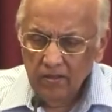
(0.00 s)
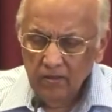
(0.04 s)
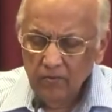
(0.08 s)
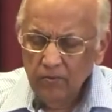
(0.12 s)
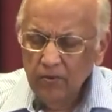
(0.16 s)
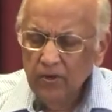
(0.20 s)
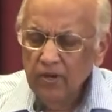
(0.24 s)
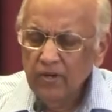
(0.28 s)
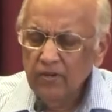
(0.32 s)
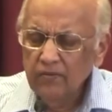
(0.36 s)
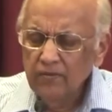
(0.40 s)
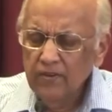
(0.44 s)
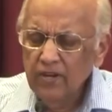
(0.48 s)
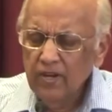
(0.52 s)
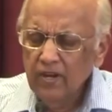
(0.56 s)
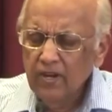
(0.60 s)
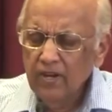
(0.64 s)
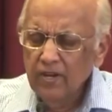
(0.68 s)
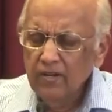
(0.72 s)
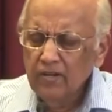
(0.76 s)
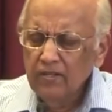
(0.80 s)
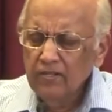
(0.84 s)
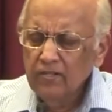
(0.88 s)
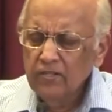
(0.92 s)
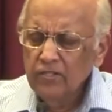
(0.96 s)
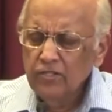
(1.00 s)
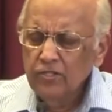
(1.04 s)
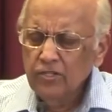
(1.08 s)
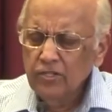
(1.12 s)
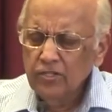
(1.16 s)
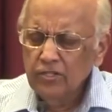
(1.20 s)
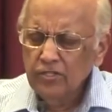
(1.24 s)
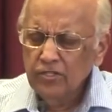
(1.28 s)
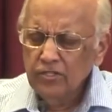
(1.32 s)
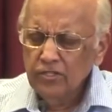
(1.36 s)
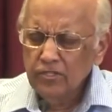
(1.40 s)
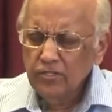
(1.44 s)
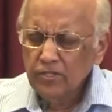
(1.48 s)
The Word of God in the
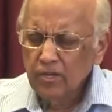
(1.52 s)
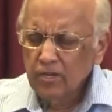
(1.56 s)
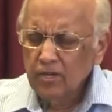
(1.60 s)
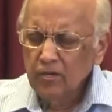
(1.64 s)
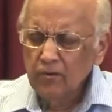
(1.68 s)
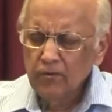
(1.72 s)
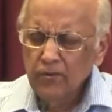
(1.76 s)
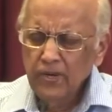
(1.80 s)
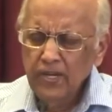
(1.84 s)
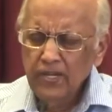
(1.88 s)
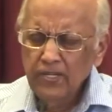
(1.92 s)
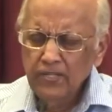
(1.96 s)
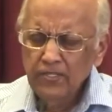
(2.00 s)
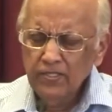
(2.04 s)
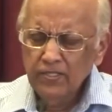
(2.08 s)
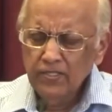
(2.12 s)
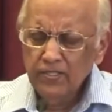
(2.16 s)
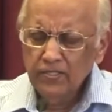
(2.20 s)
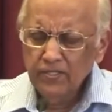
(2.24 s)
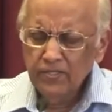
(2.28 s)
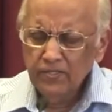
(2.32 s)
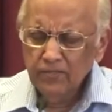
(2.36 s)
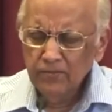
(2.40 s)
church is always